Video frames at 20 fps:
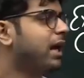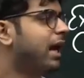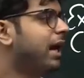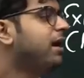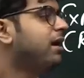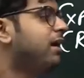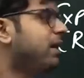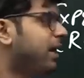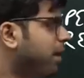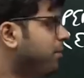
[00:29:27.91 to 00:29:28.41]

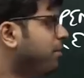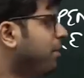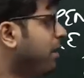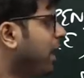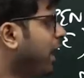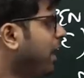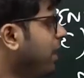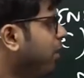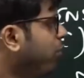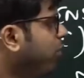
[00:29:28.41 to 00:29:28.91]

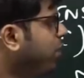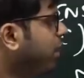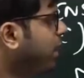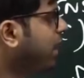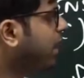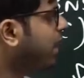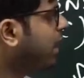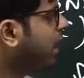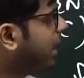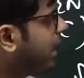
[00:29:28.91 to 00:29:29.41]

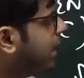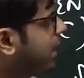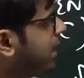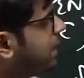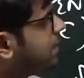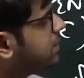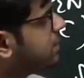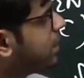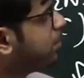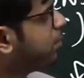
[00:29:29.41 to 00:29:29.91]
any
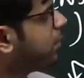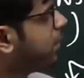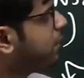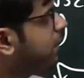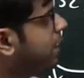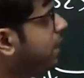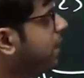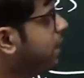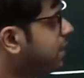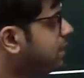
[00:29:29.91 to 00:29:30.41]
example
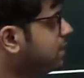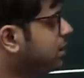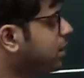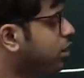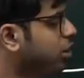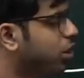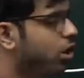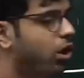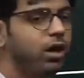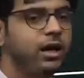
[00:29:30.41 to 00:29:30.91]
where it is a
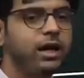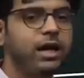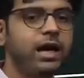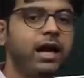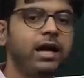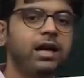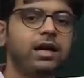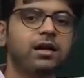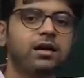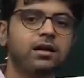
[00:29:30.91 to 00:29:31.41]

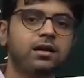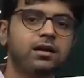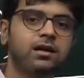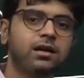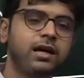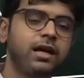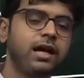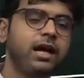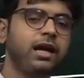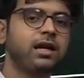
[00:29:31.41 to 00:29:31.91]
non-debt
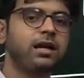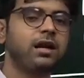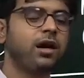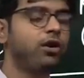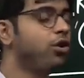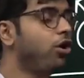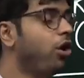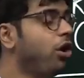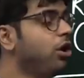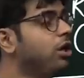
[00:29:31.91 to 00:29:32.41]
create a
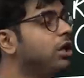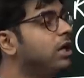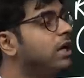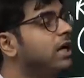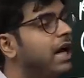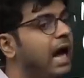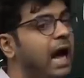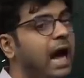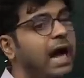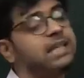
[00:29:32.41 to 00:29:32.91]

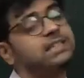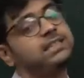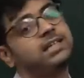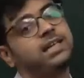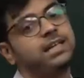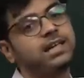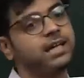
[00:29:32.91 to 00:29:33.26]
non-asset